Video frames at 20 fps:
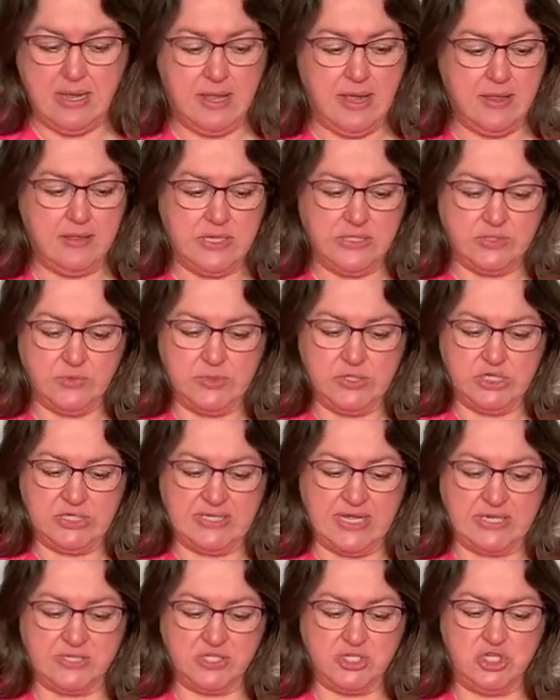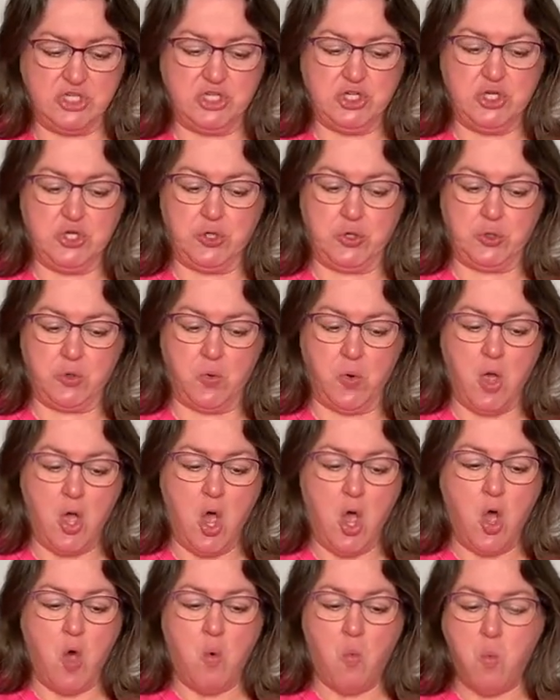And this one just has two.
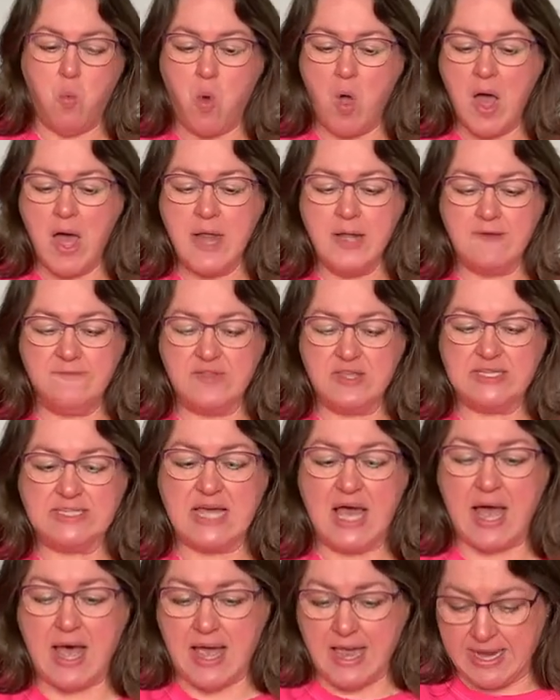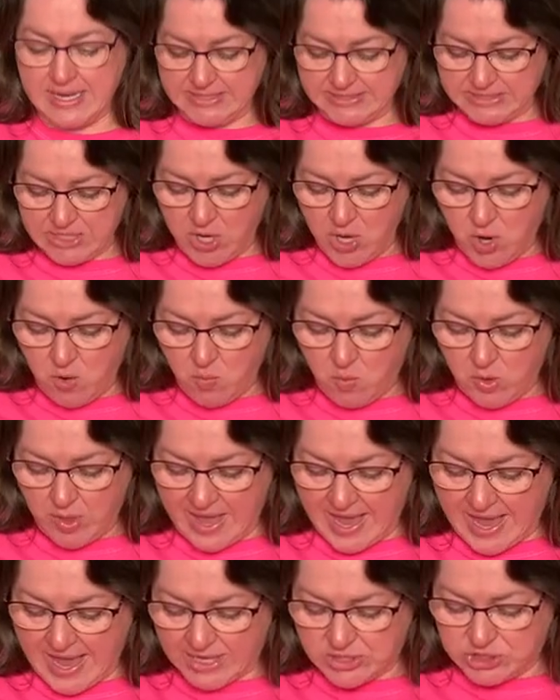One of the ties will
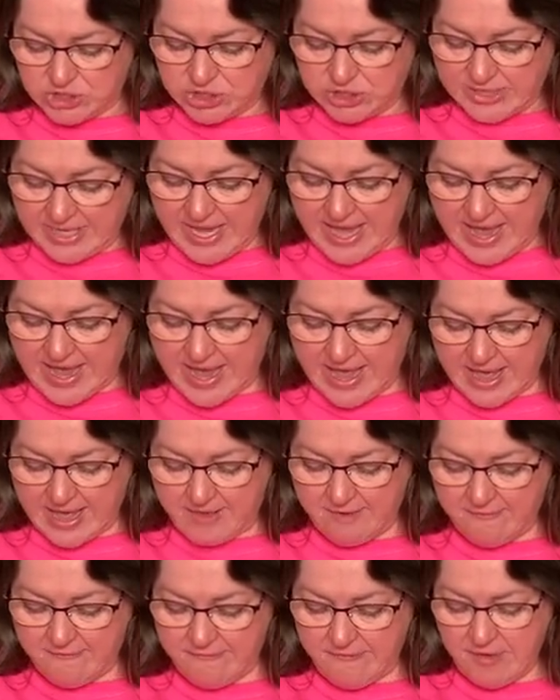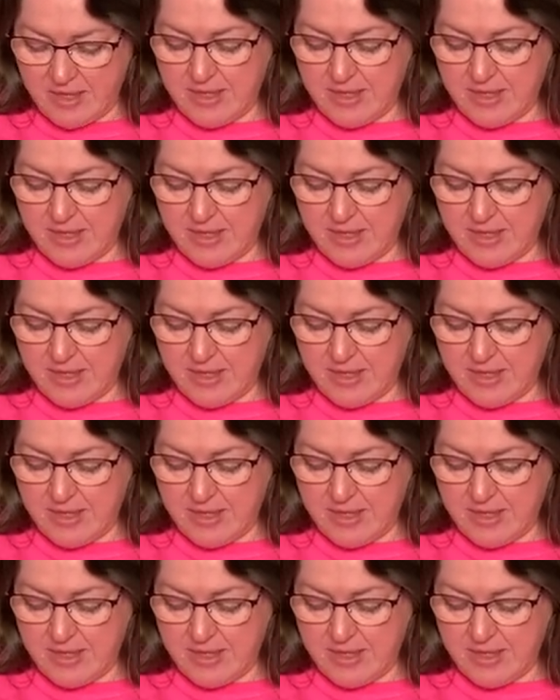actually have